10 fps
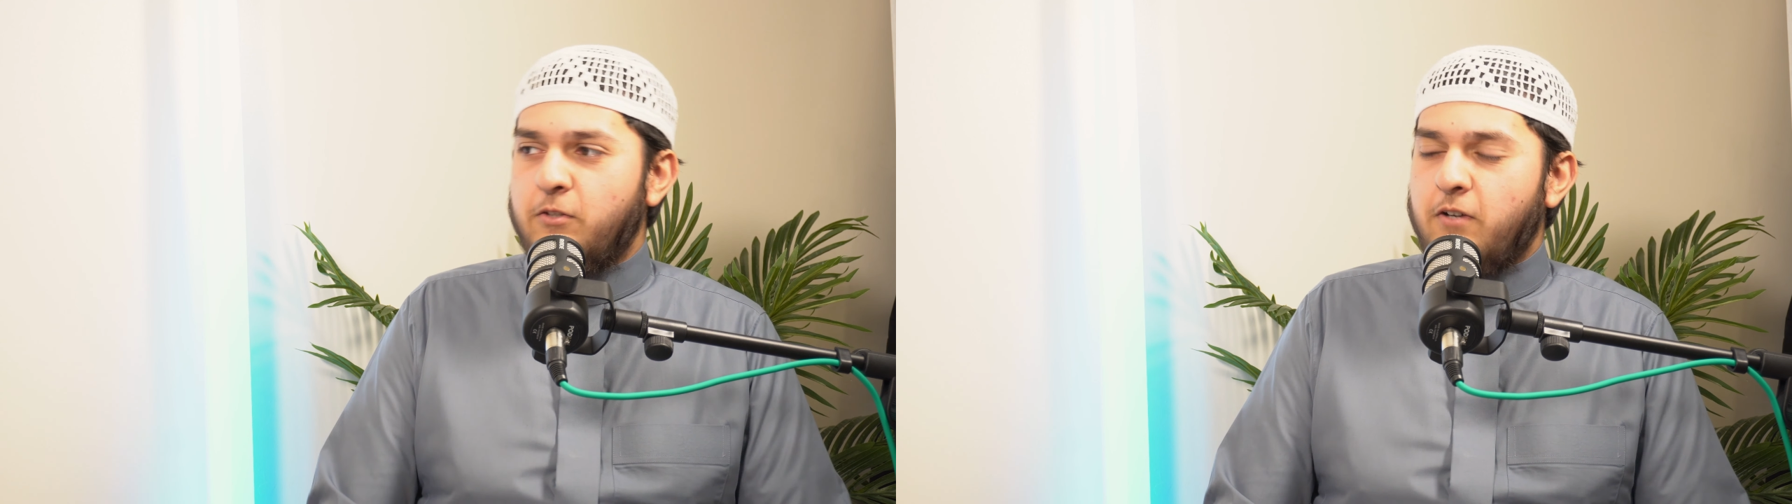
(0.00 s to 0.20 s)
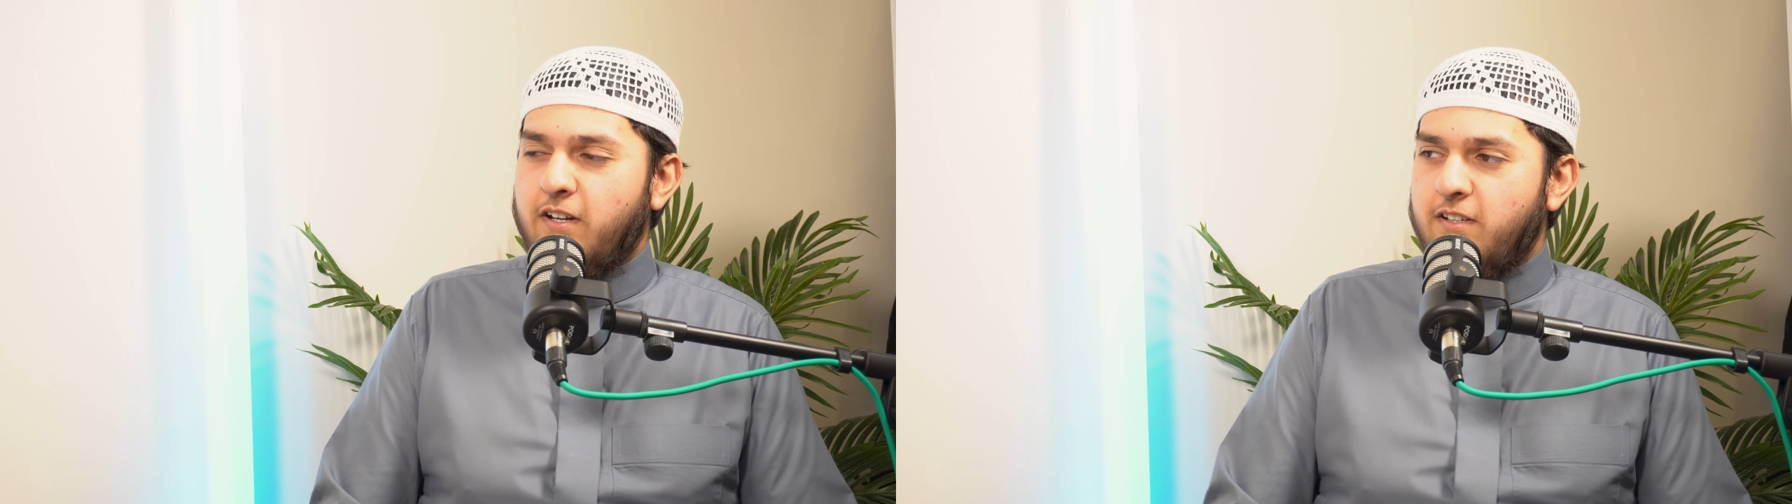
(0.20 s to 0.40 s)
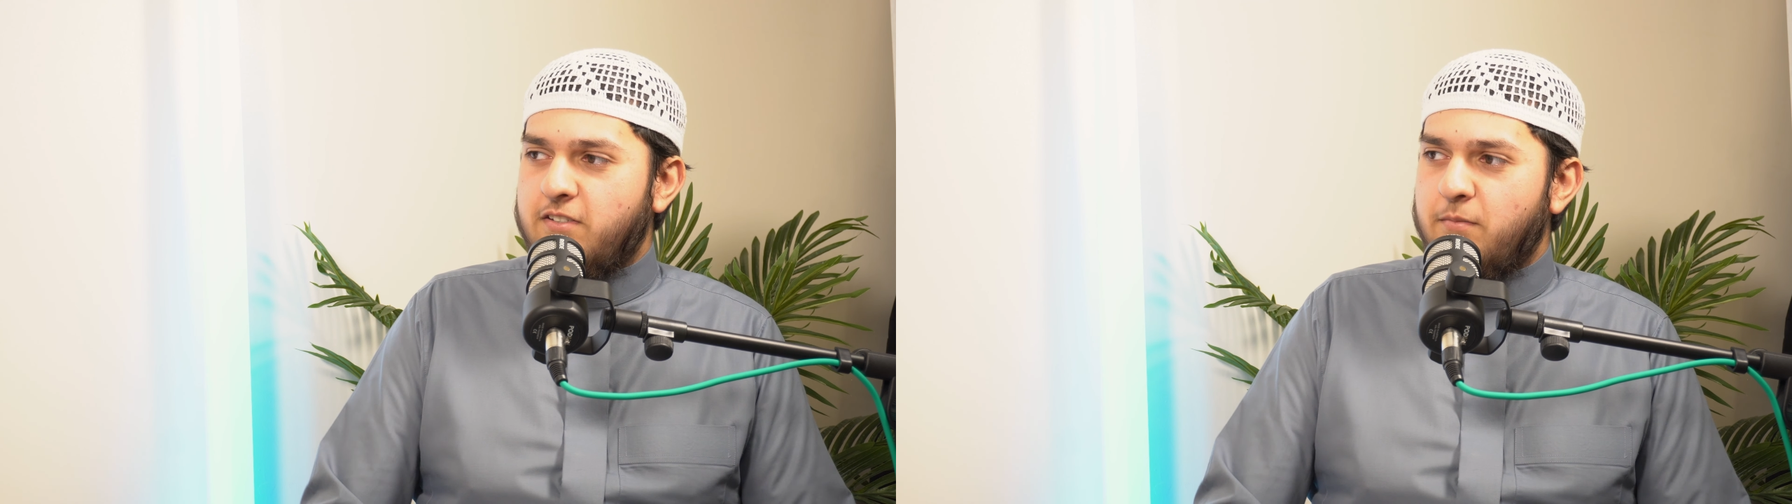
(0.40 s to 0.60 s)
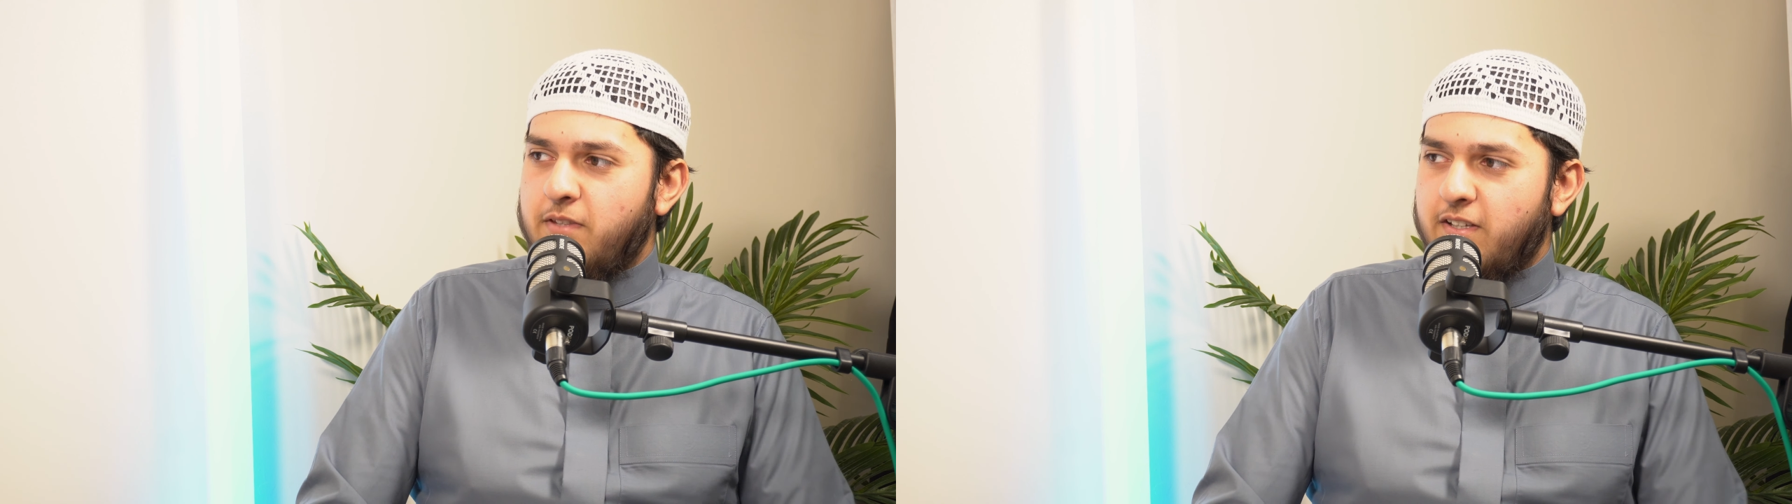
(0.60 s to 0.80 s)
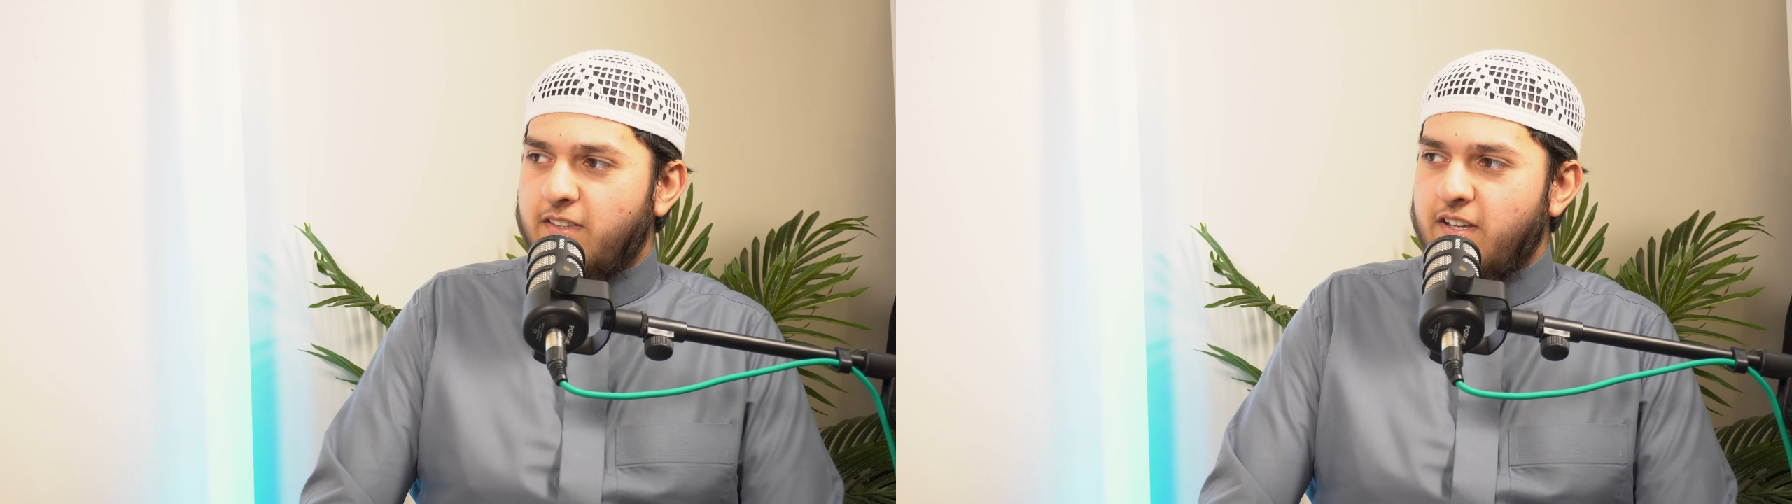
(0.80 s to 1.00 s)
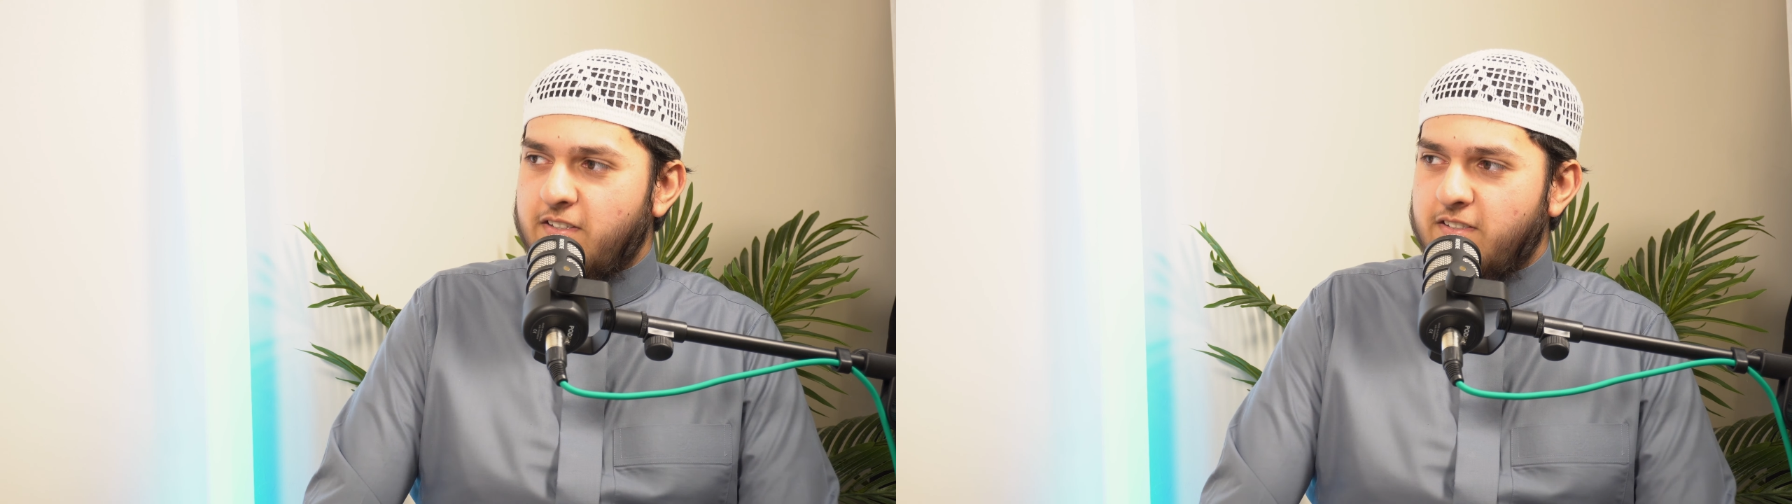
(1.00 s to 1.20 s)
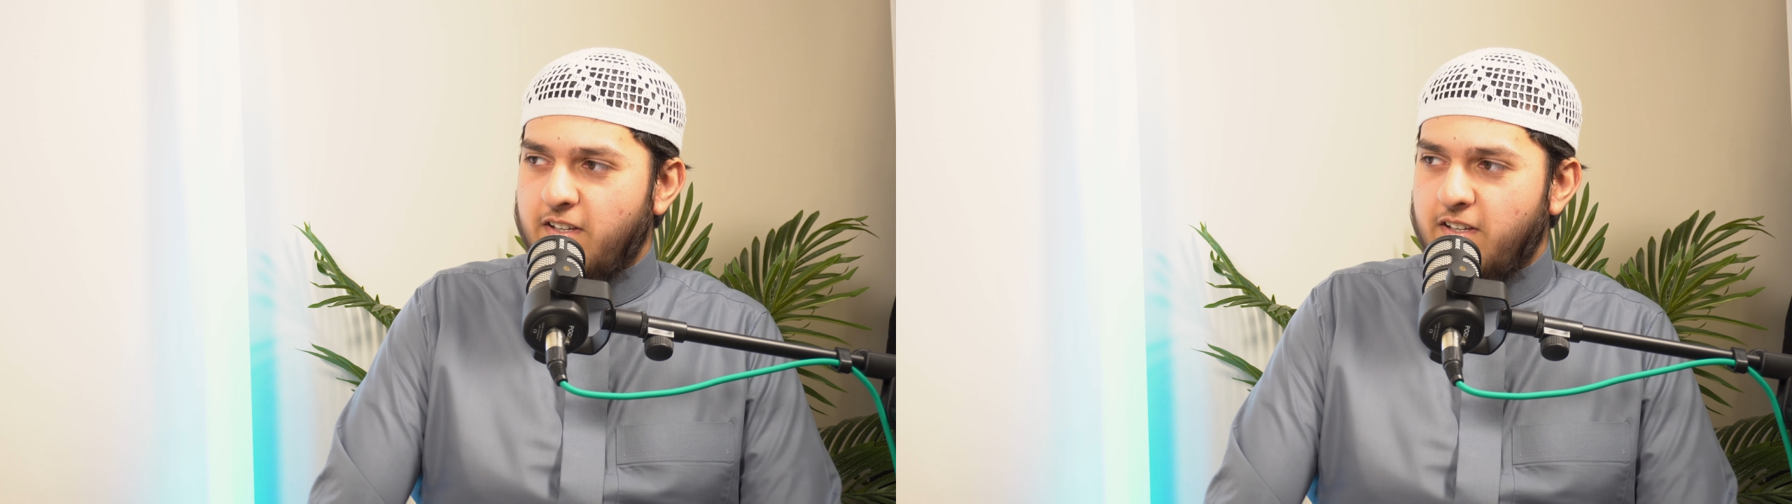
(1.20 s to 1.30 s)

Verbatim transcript: du'a is something that's